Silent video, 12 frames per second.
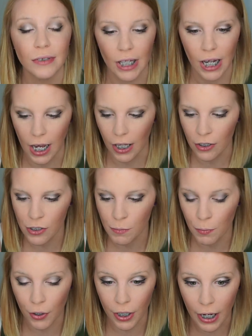The color's
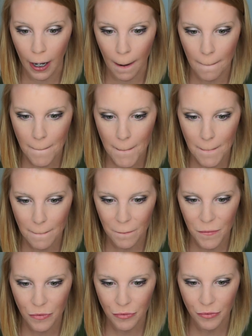pretty.
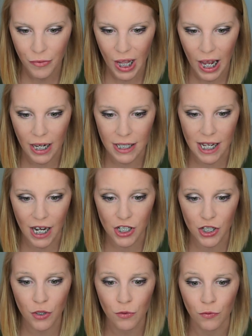And it's
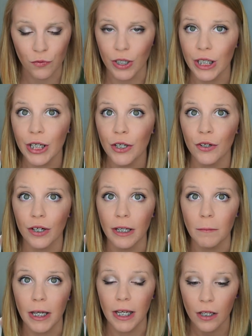actually really
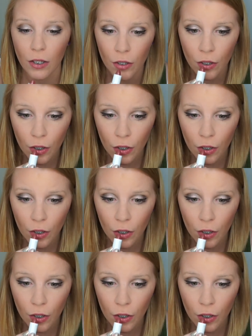creamy.